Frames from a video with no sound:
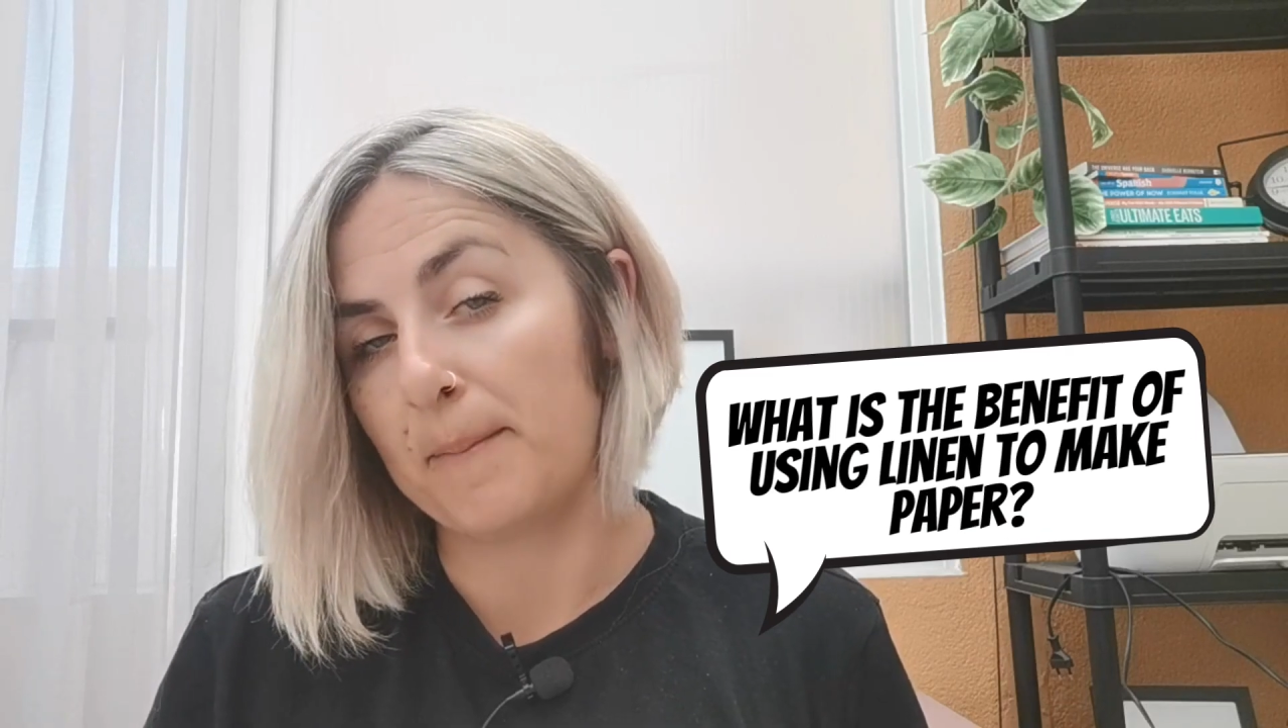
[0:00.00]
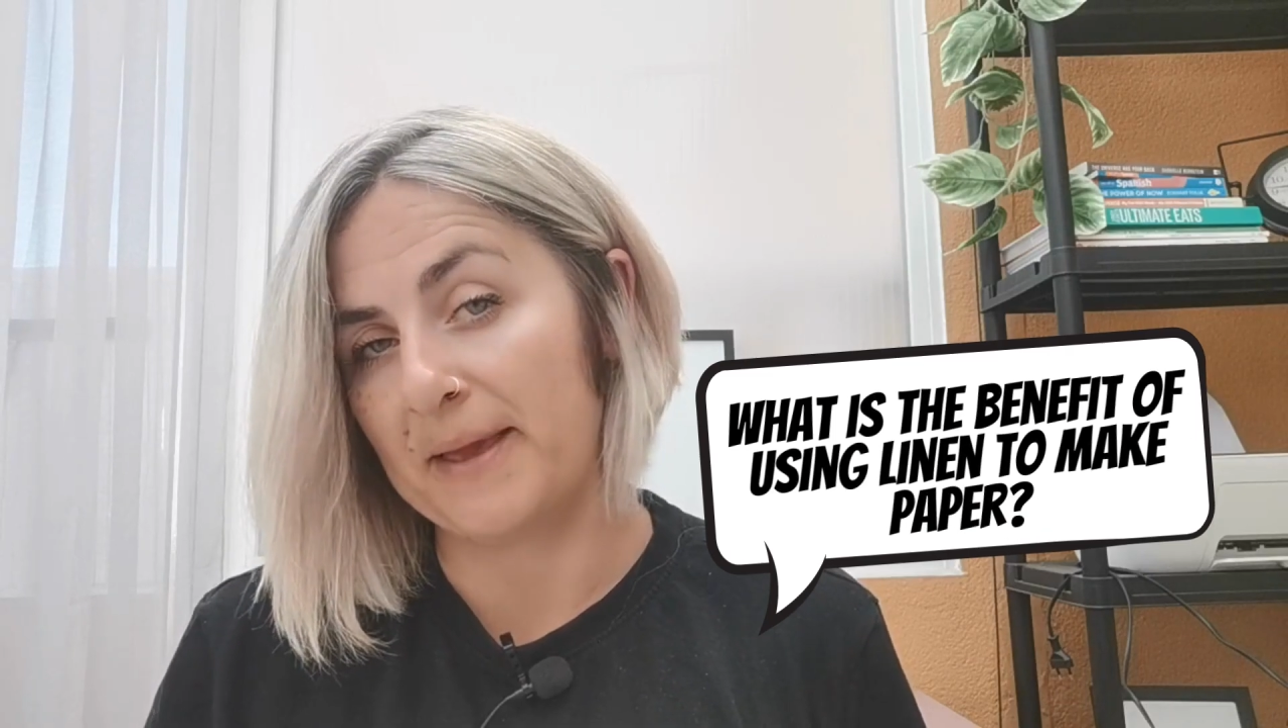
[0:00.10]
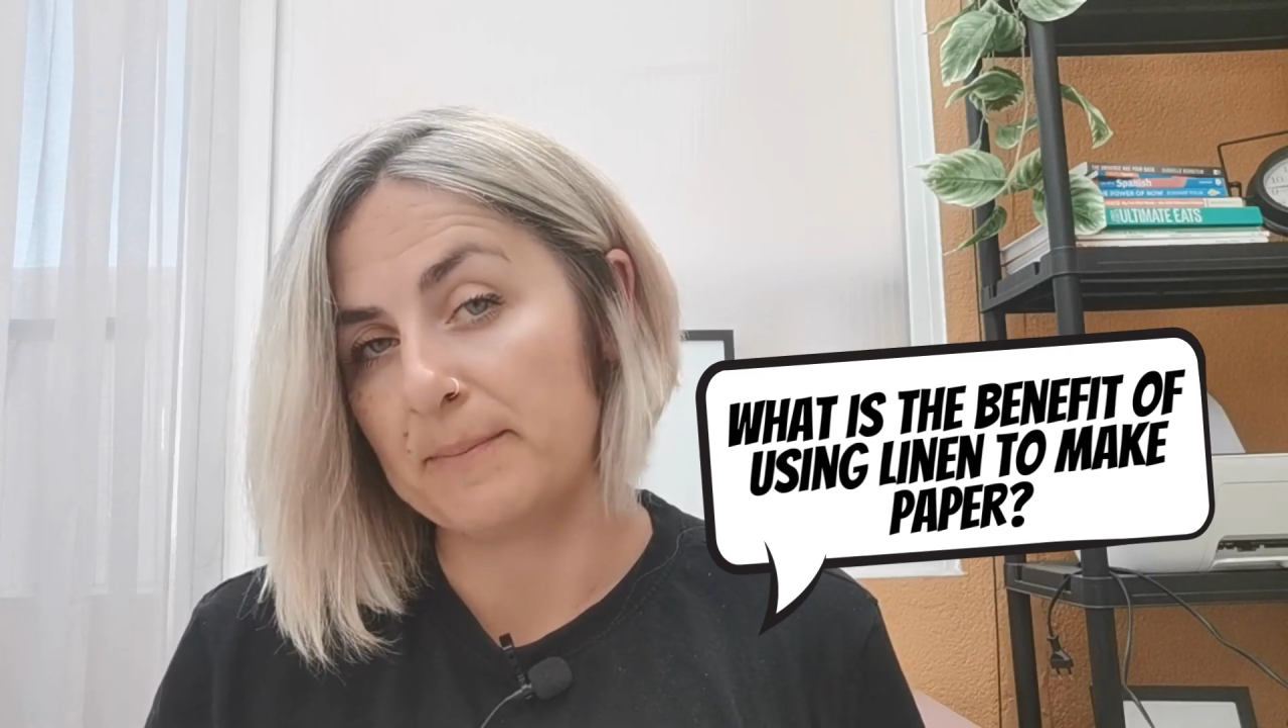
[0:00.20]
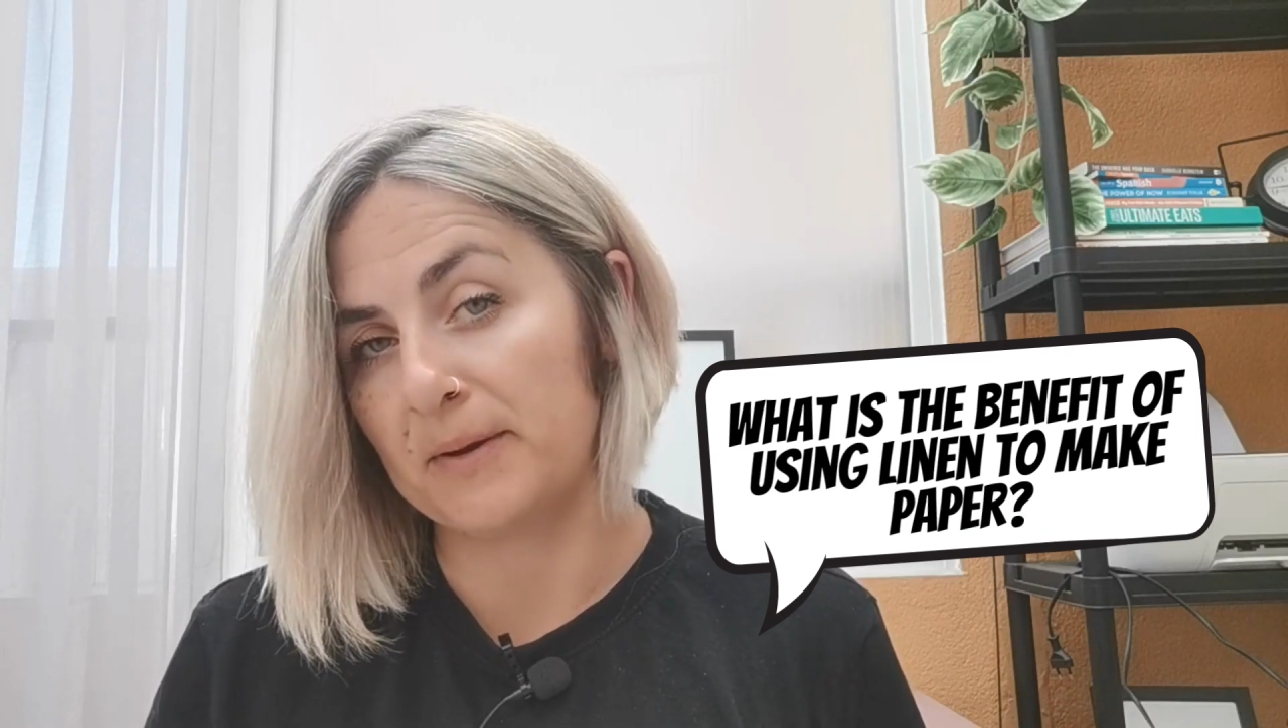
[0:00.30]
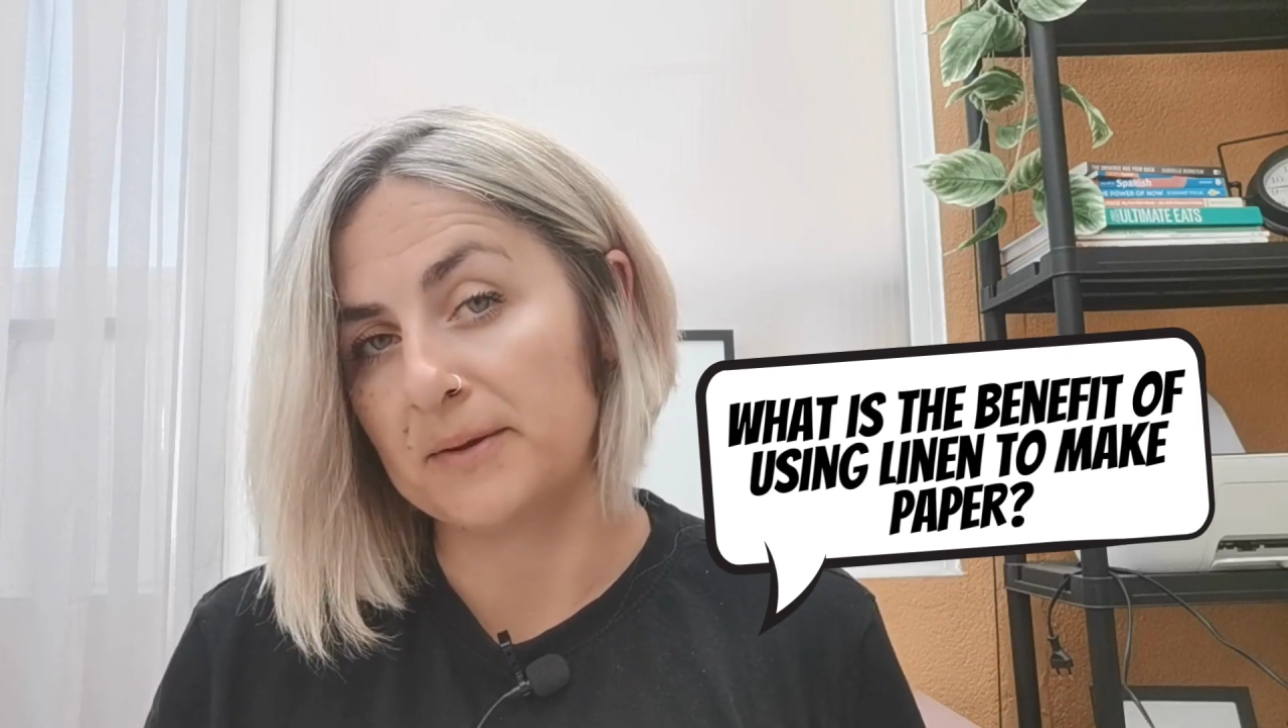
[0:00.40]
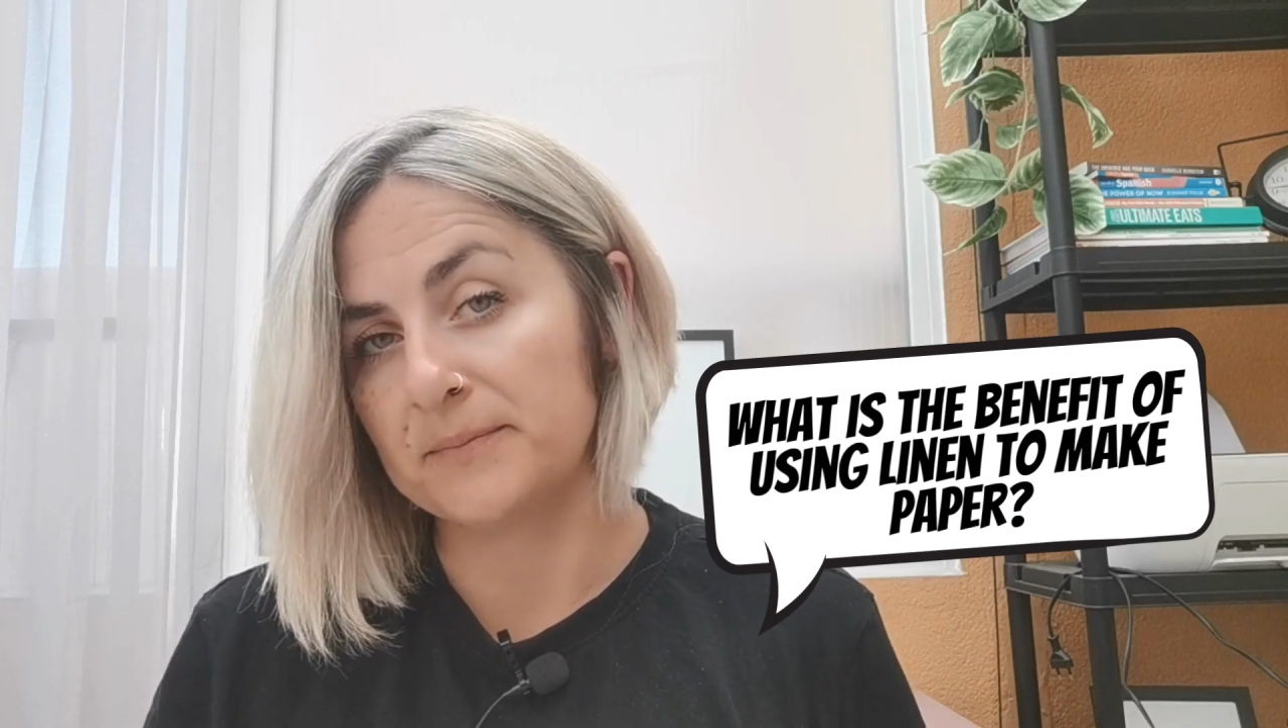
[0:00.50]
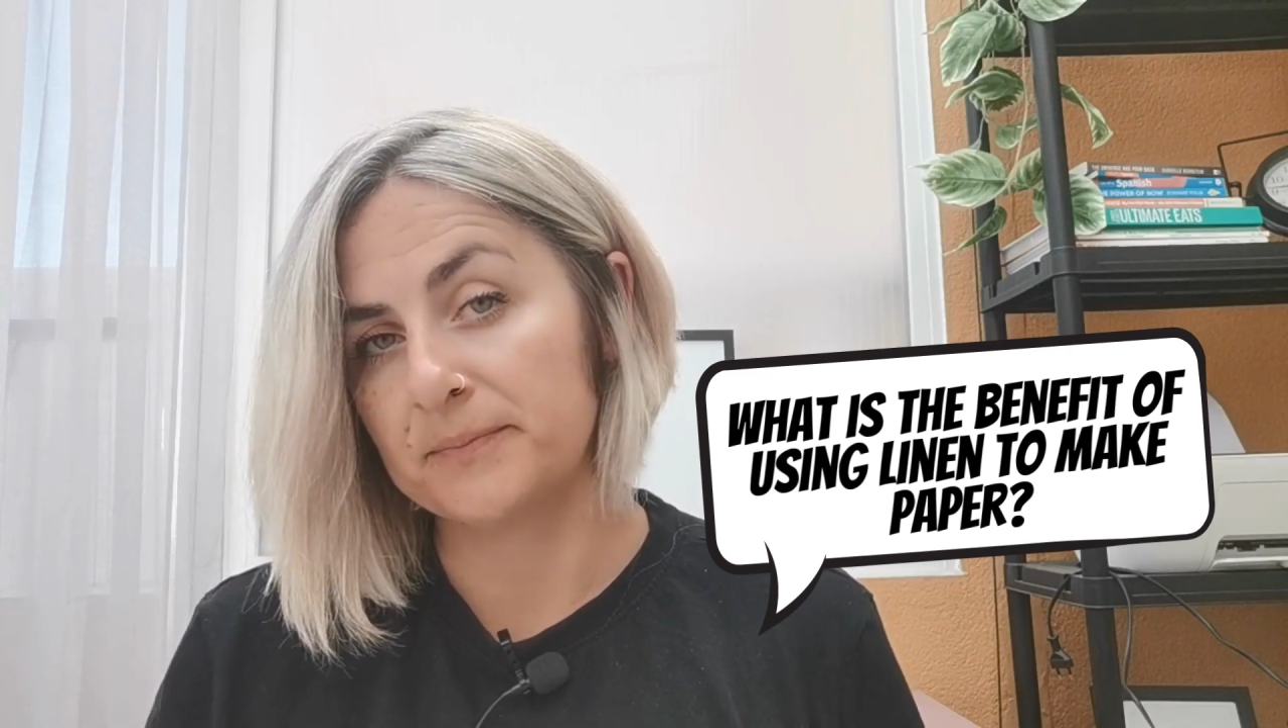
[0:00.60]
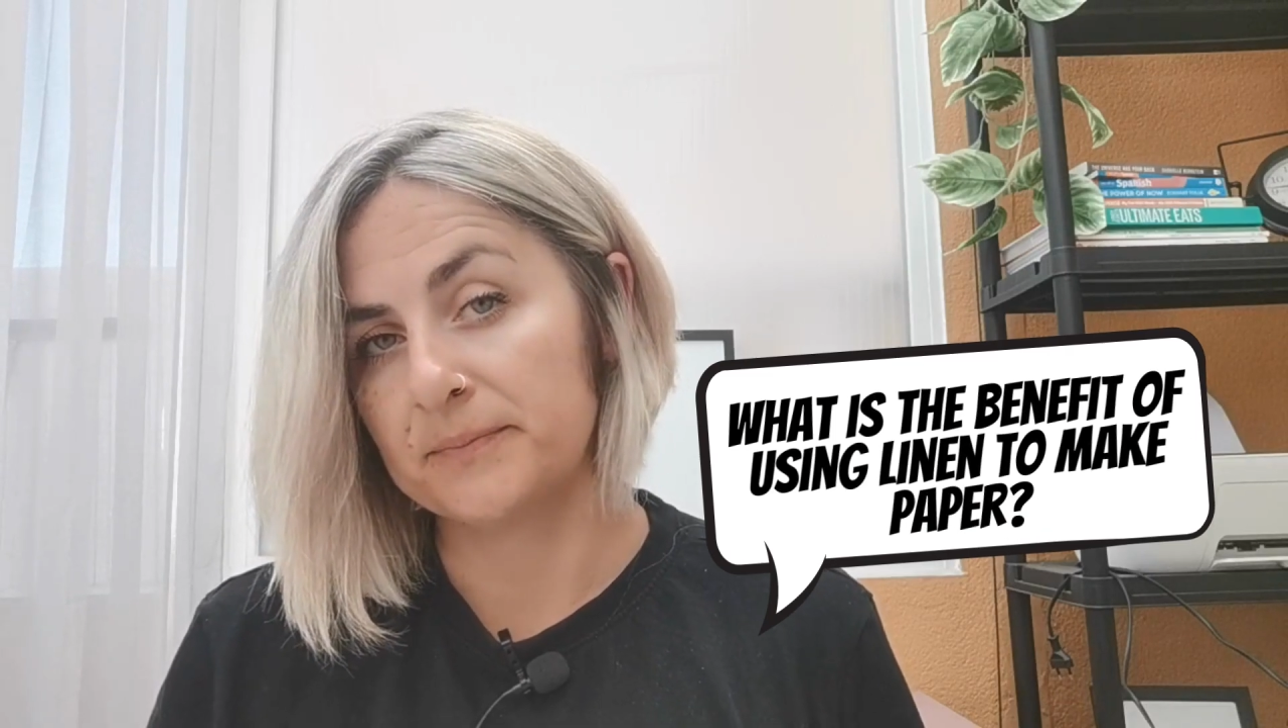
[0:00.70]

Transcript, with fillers: for paper?